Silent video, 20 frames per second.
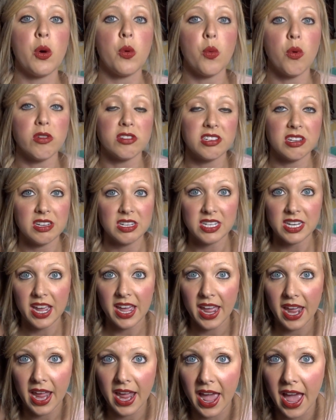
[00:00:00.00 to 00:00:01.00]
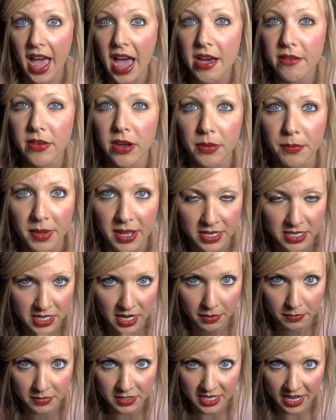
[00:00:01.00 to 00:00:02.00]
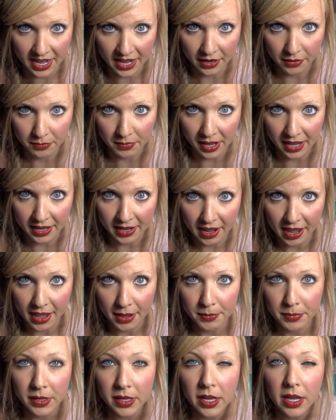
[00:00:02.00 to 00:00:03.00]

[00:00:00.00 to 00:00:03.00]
Well, today I have on my dumbed down makeup.